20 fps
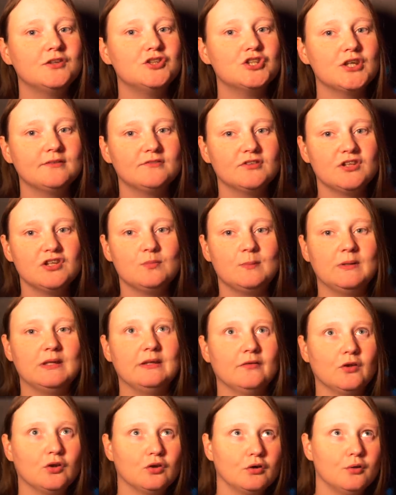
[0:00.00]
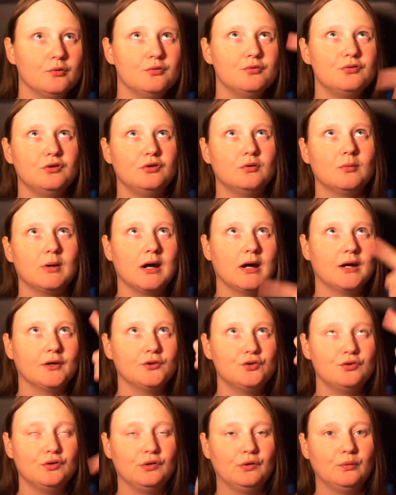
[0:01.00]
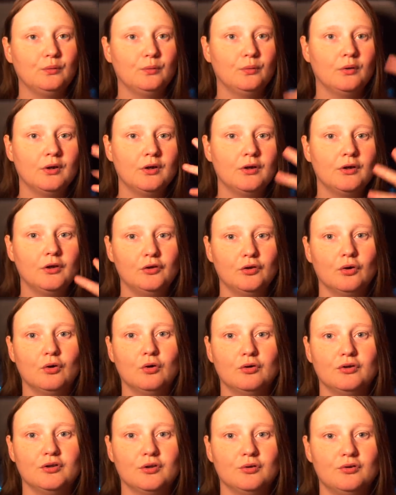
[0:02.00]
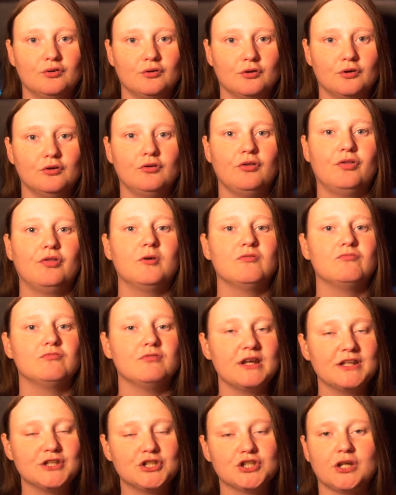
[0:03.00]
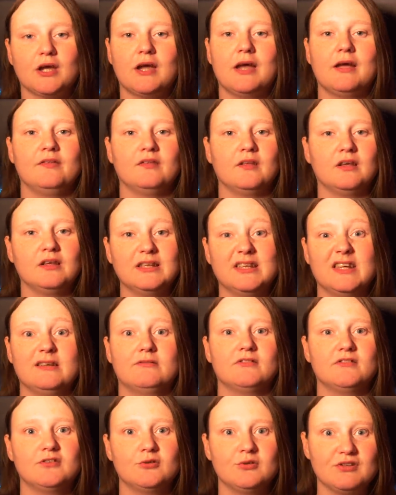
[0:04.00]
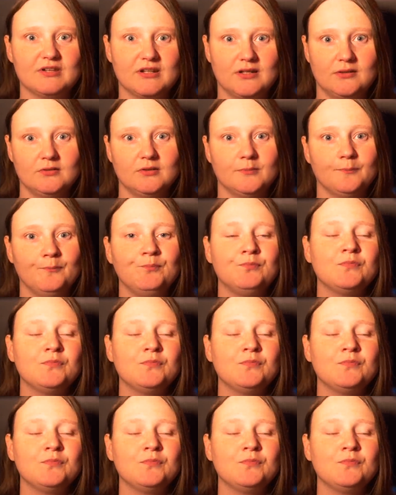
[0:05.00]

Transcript: Generally speaking, the closer you are to your audio source, the richer and the clearer it'll sound.